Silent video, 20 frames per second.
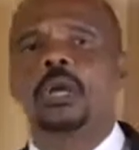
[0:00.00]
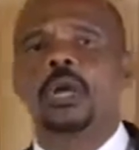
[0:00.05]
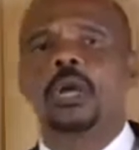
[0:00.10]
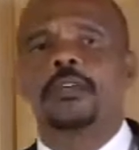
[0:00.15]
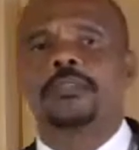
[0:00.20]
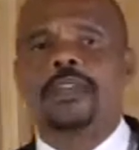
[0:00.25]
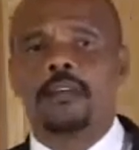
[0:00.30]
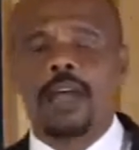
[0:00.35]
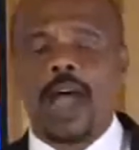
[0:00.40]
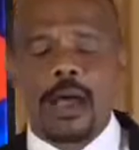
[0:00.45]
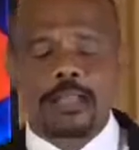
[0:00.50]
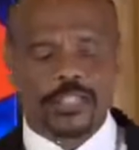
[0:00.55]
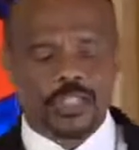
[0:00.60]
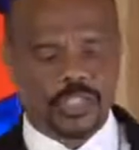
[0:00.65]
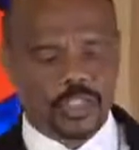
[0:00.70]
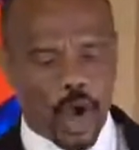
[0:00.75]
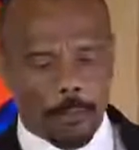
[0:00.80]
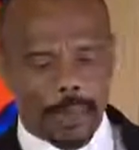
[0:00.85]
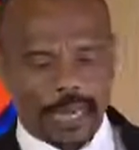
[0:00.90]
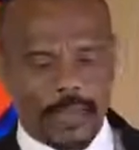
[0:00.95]
there are
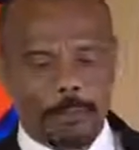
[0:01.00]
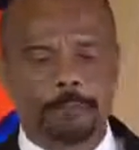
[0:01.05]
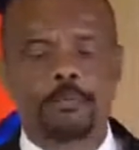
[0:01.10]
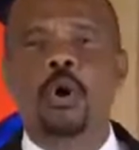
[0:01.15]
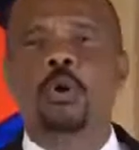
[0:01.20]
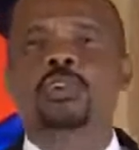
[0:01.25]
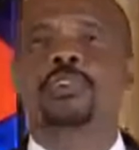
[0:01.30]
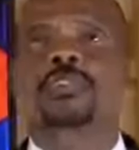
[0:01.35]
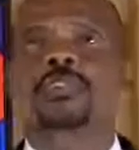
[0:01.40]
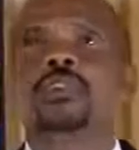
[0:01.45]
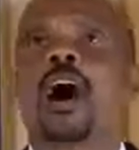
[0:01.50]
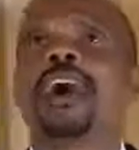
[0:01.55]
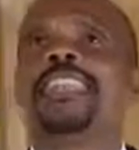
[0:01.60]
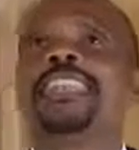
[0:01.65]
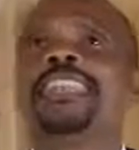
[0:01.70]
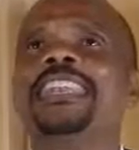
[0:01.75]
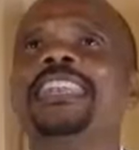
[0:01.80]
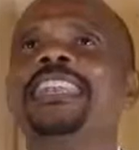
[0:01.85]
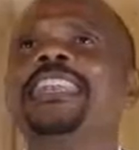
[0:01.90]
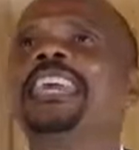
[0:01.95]
so many books
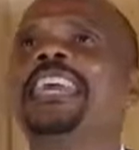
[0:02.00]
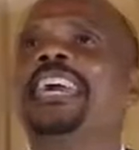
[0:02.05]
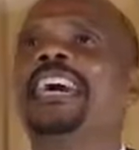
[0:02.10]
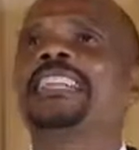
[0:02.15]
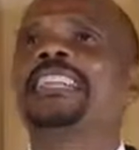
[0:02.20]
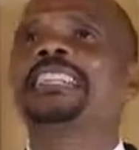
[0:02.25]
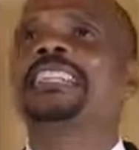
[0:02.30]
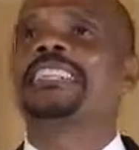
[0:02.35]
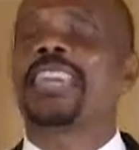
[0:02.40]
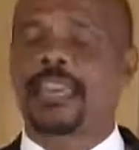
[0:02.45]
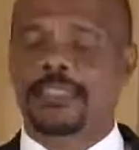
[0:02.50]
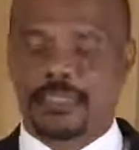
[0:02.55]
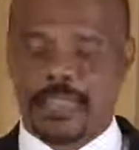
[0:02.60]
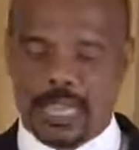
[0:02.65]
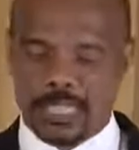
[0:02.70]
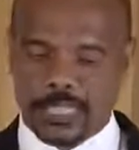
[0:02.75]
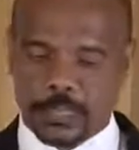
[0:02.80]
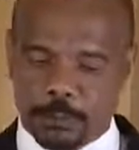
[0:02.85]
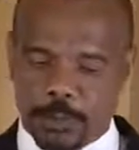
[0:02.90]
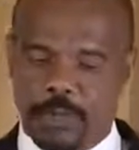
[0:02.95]
on near-death
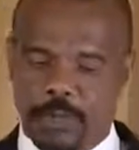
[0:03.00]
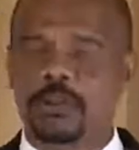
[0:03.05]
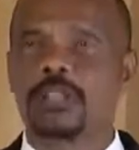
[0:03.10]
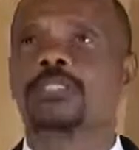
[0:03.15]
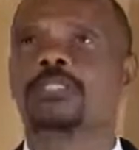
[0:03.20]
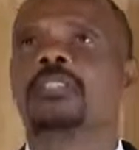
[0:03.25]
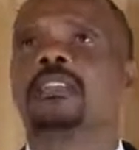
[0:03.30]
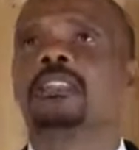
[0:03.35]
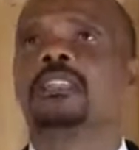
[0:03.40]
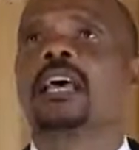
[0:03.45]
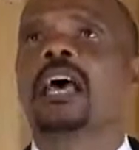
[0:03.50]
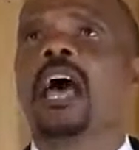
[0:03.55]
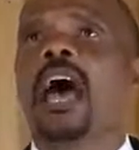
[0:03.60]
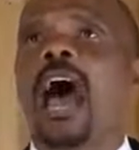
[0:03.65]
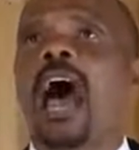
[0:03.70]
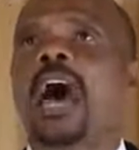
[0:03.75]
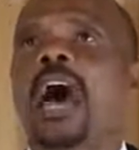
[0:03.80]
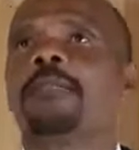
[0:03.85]
experiences and